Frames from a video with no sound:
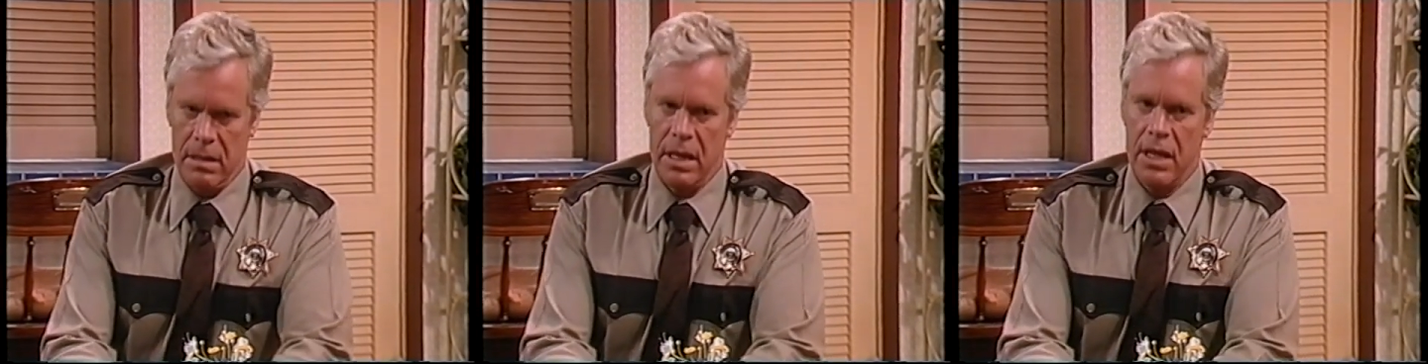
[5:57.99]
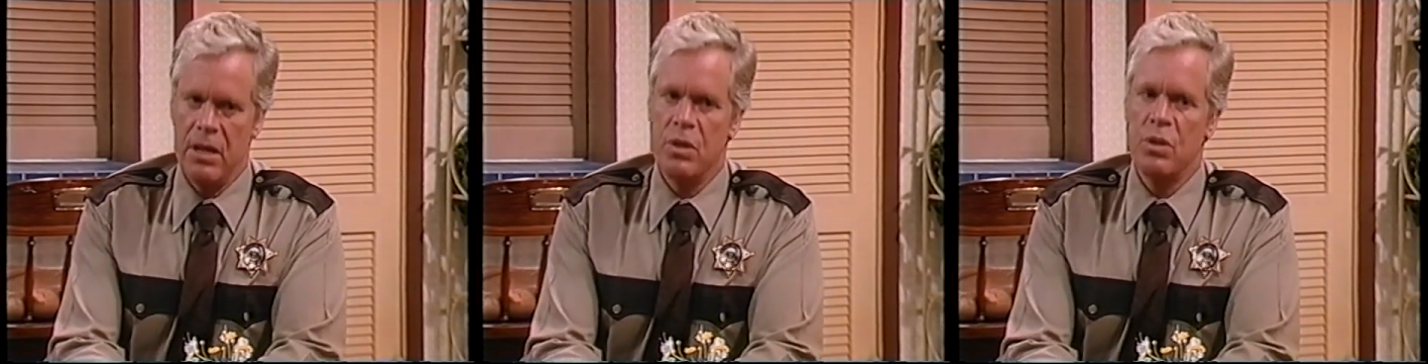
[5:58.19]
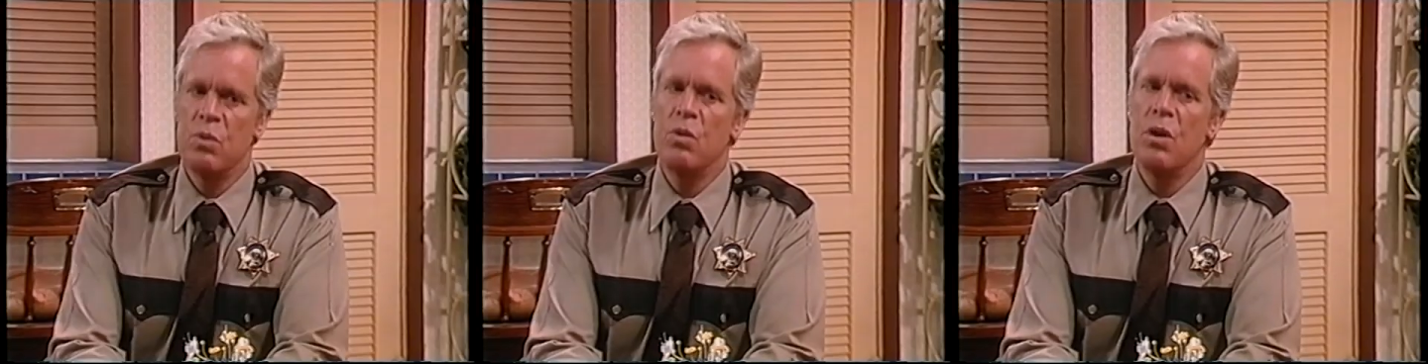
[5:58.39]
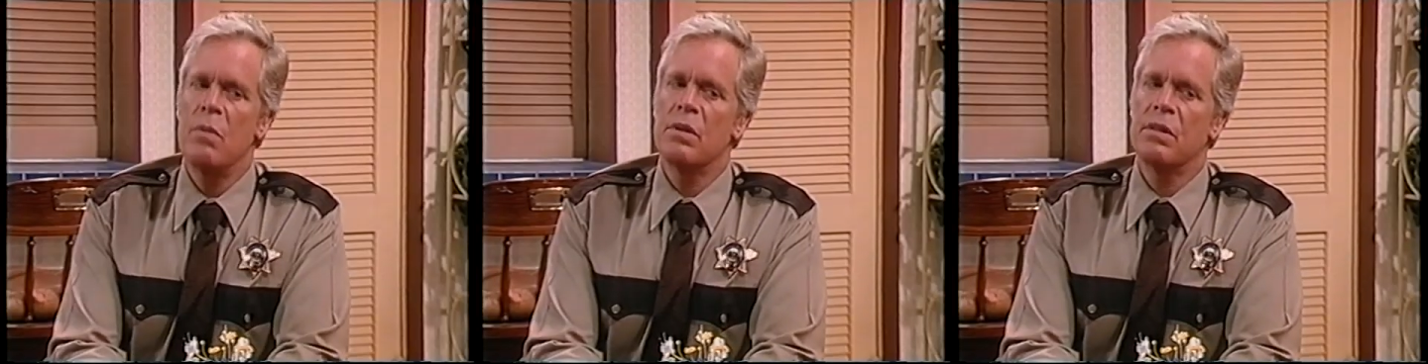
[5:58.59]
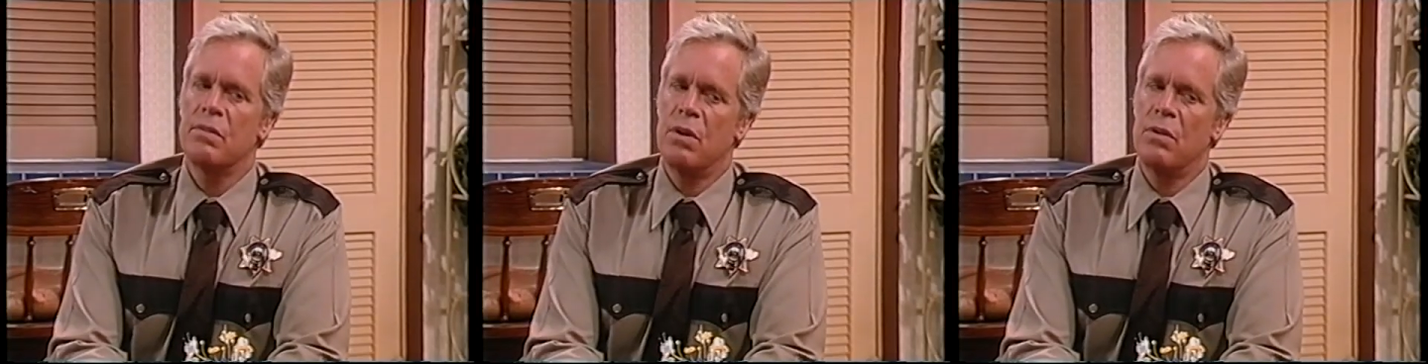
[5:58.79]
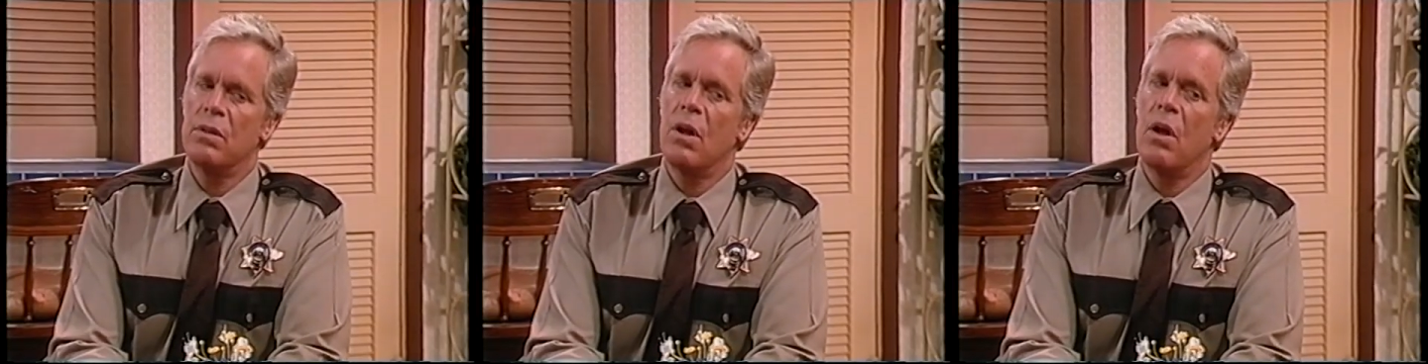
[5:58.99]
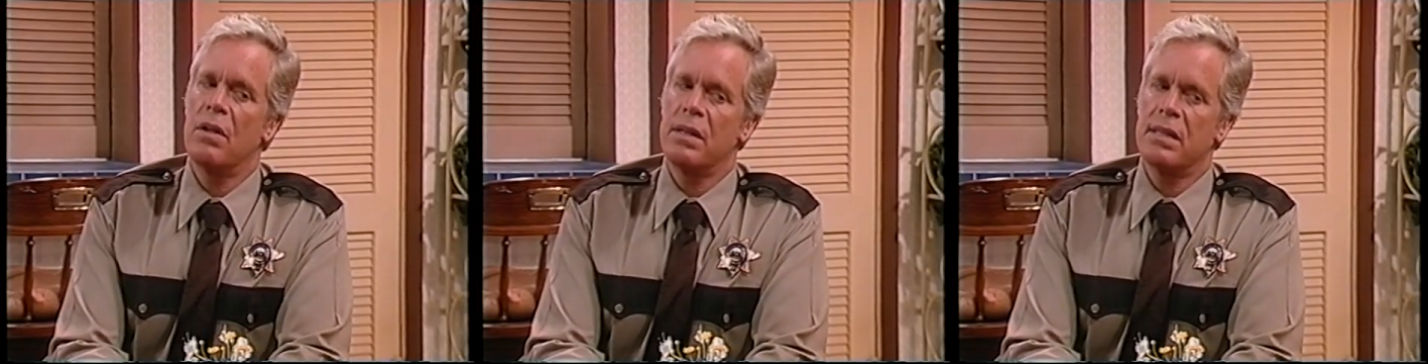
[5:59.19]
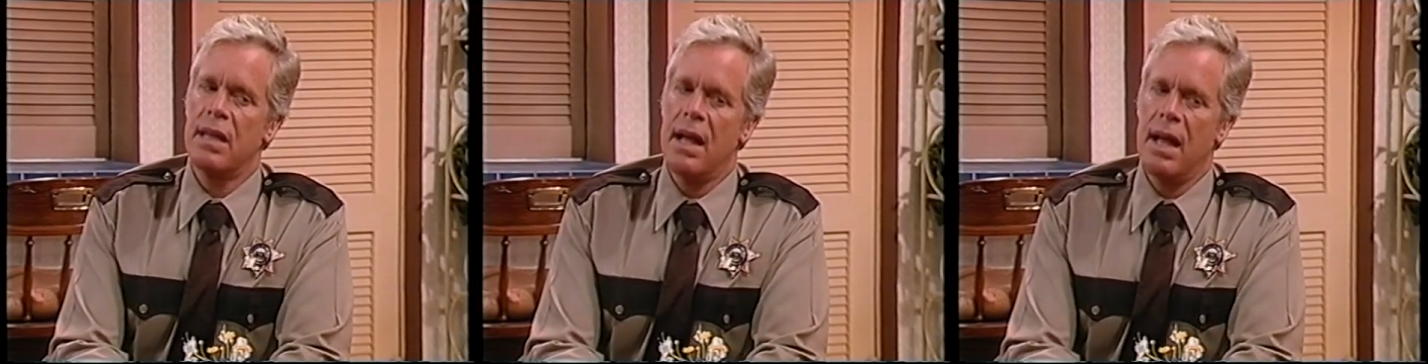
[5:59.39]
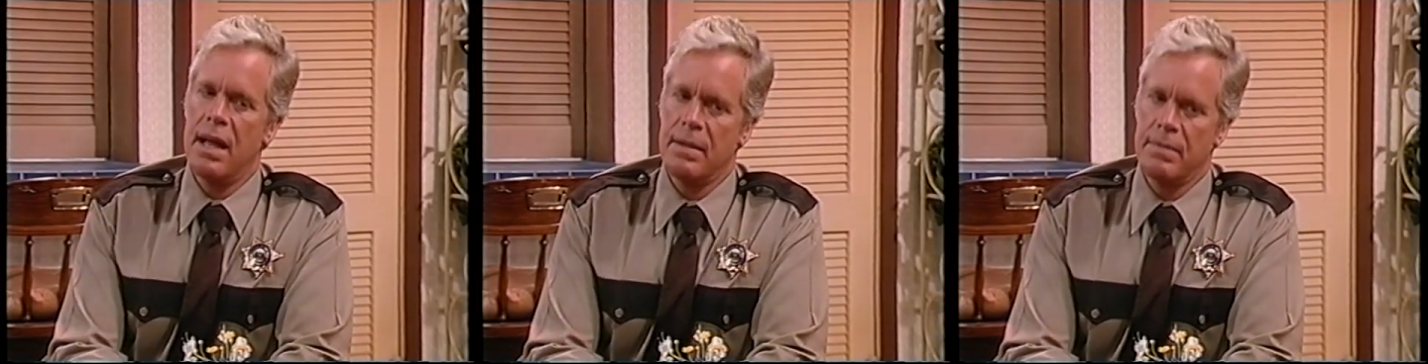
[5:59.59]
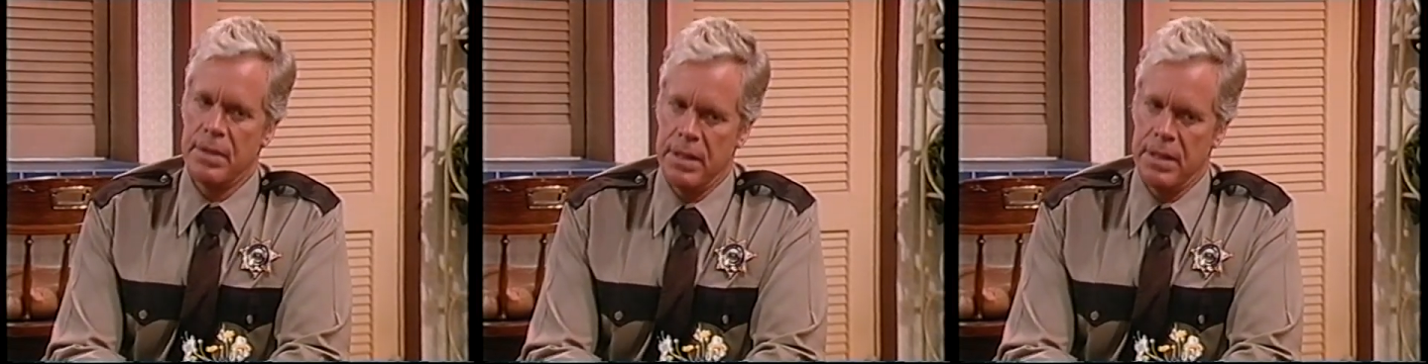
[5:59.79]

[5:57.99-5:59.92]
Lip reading: He used Wilbur's phone all the time.